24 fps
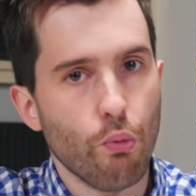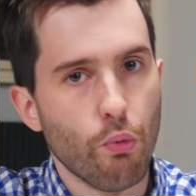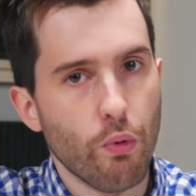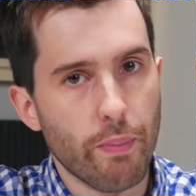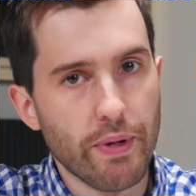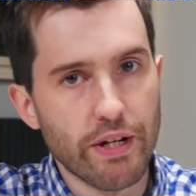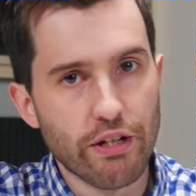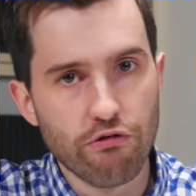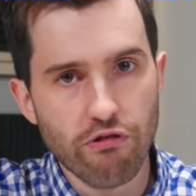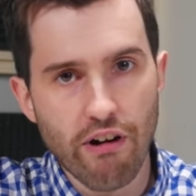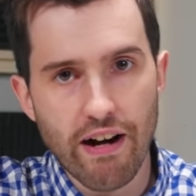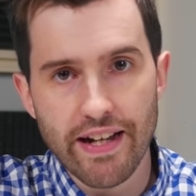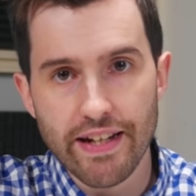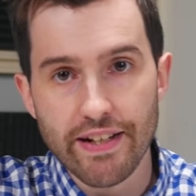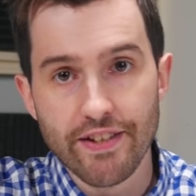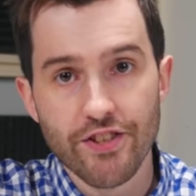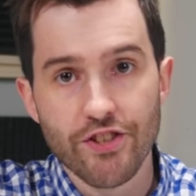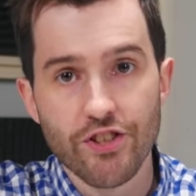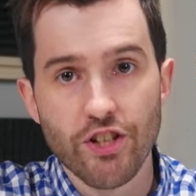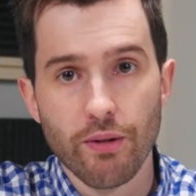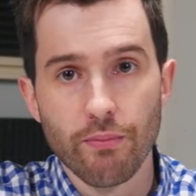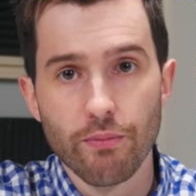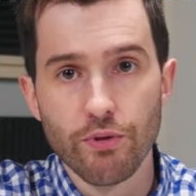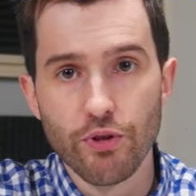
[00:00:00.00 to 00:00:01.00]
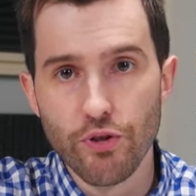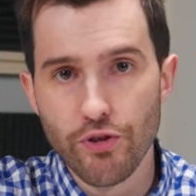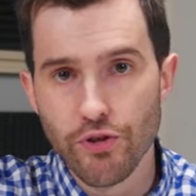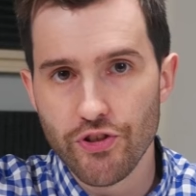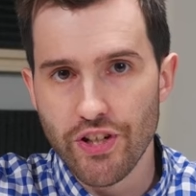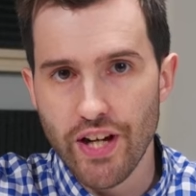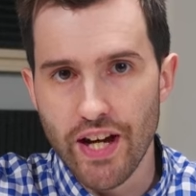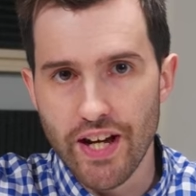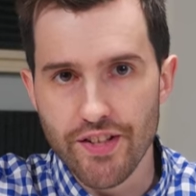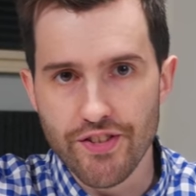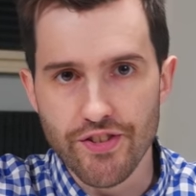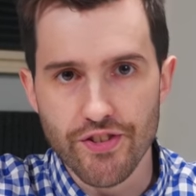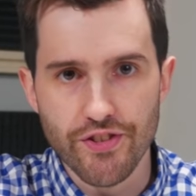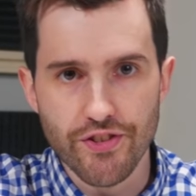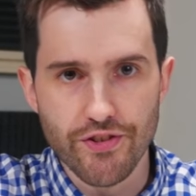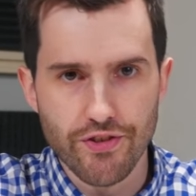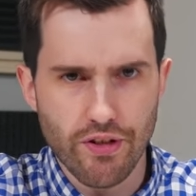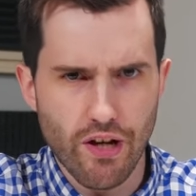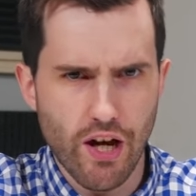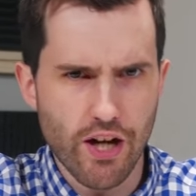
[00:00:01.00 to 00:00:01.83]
would be great in some use cases cases.